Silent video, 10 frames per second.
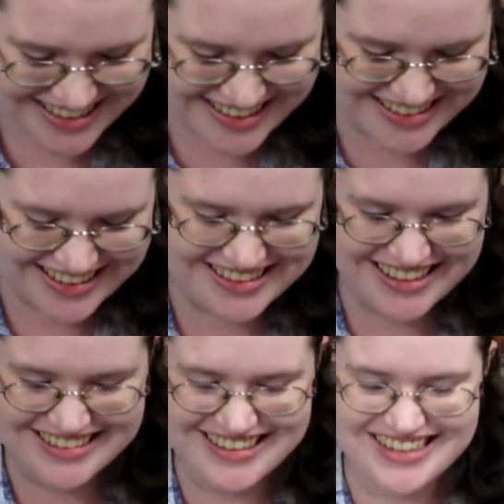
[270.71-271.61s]
I like
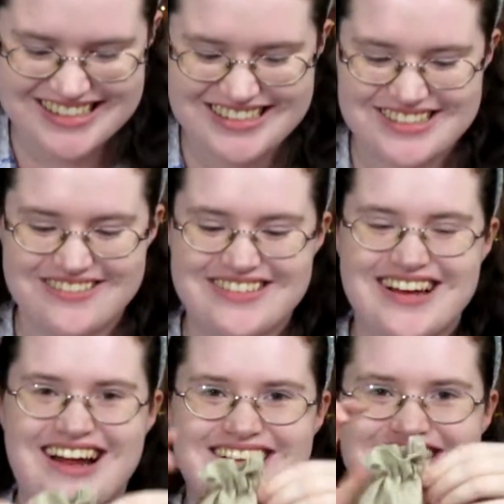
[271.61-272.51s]
that a lot. So we've
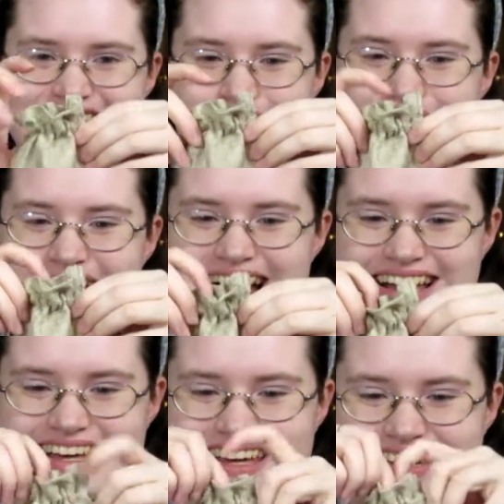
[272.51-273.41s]
got a little
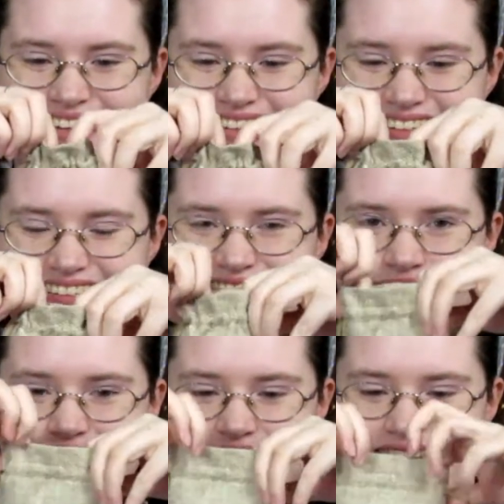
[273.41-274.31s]
baggie. Let's see
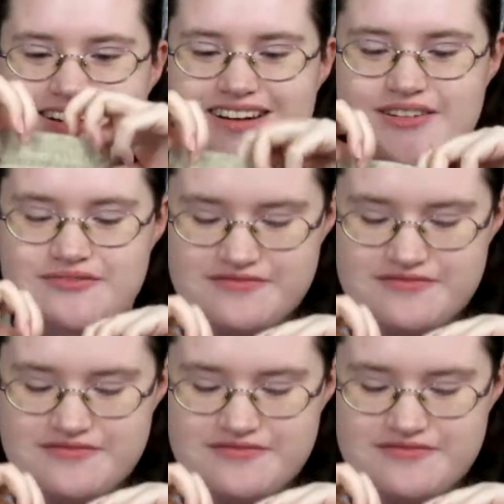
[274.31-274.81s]
what's in here.